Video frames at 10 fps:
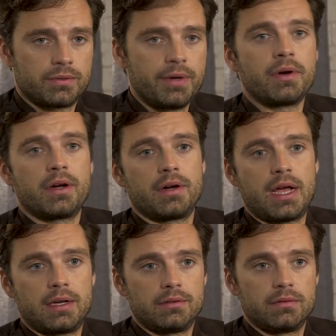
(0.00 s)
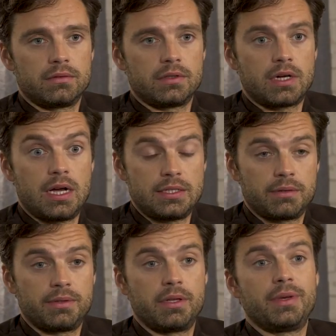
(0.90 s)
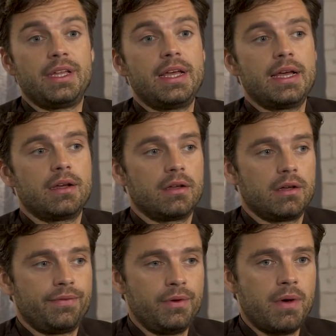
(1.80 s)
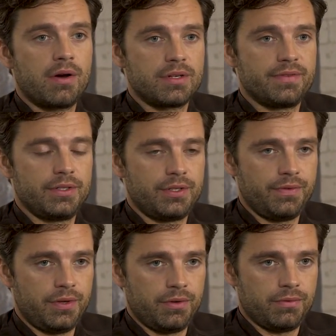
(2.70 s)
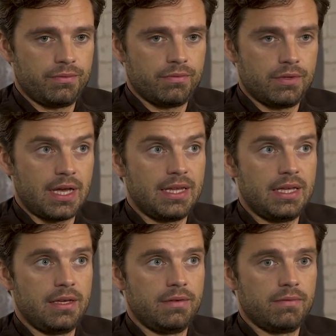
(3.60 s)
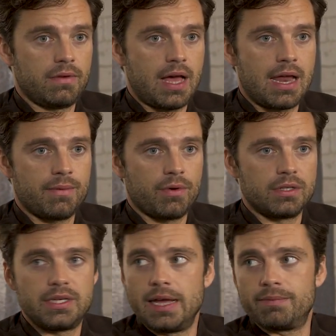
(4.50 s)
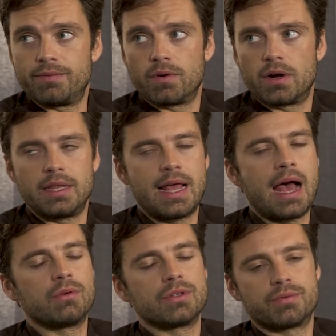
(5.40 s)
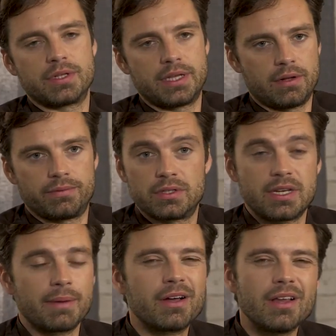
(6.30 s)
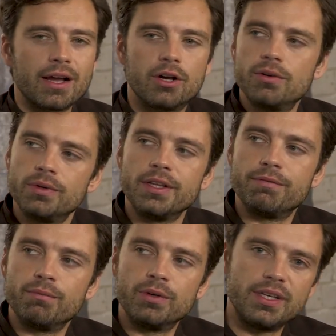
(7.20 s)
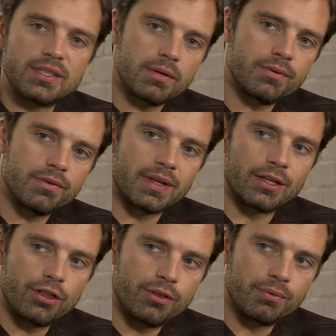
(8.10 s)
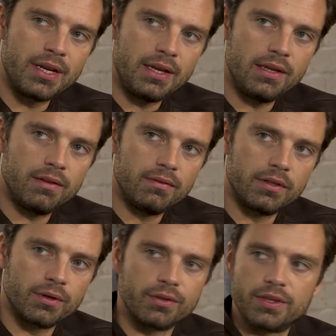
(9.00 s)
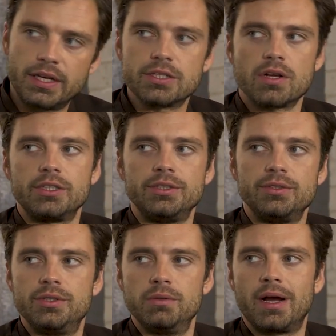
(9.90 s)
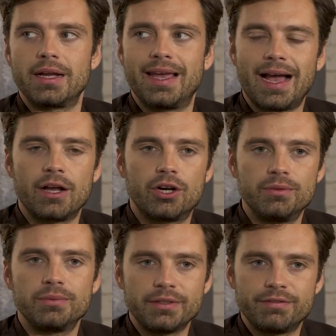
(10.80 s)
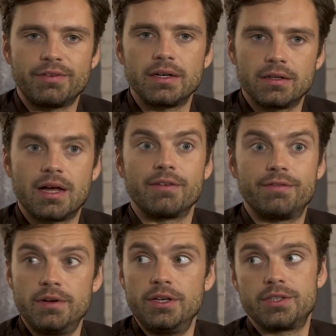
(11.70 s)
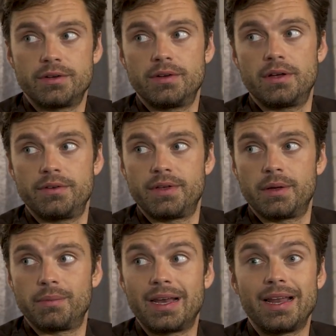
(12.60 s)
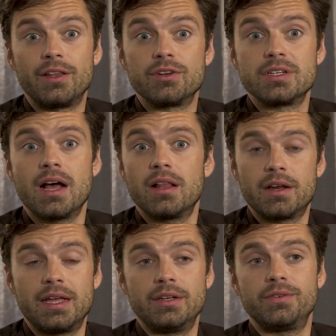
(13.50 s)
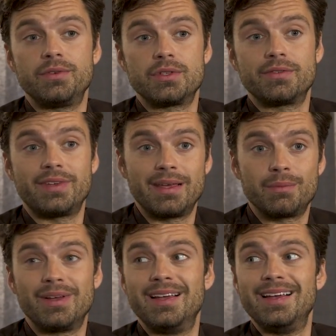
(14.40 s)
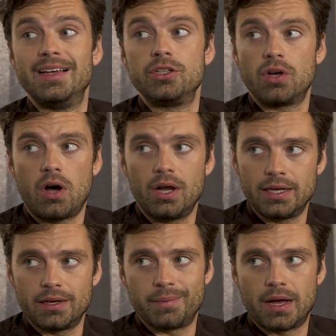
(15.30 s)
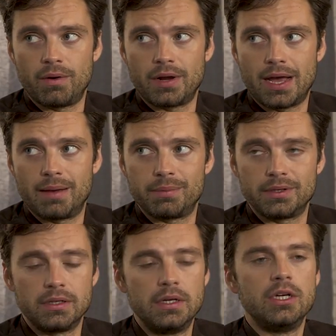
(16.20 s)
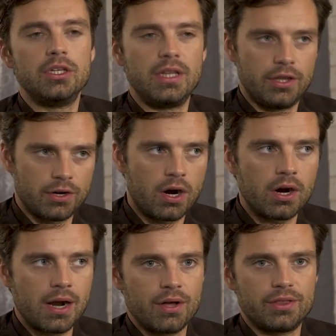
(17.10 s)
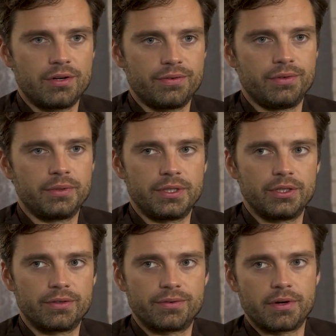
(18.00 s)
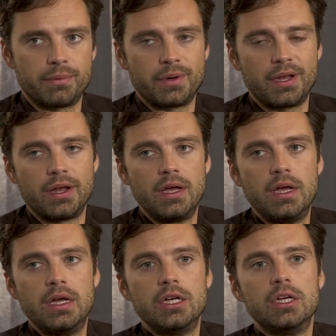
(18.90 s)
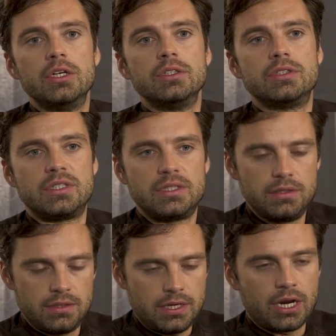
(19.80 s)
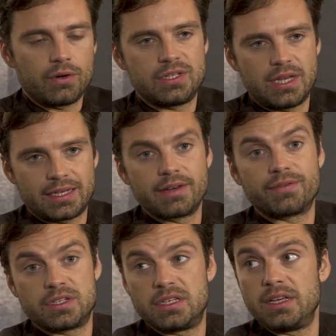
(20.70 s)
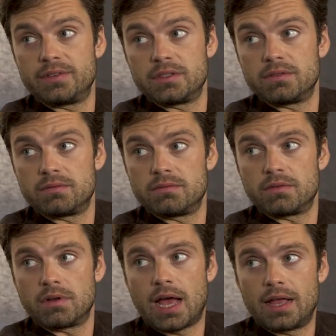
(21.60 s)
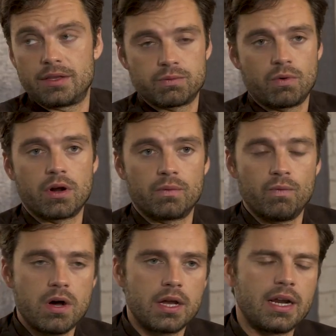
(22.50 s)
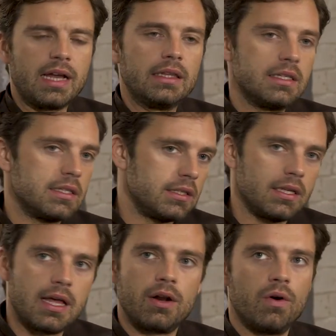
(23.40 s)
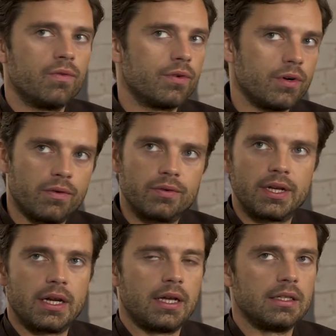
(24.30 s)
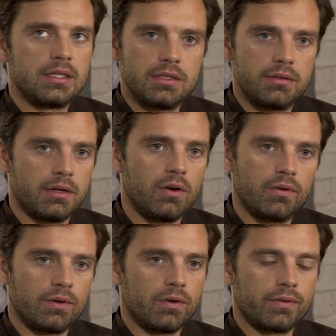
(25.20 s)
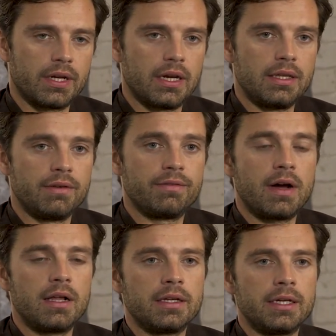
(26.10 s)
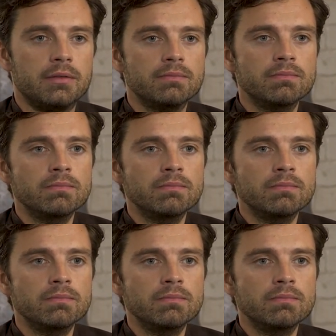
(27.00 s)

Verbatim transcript: screenwriter, had contact with him, and he had a few hours of interview that he had him on tape for, and that was really helpful because I could I couldn't really, with the exception of like three little things on YouTube, I, I couldn't really find a lot of footage of, of right. him, and and there's not a lot of interviews of him talking about what happened. There are out there if you really look for them, but you know, except for Steven had this one on one, and I listened to that over and over again. I listened to it over and over again, and then finally,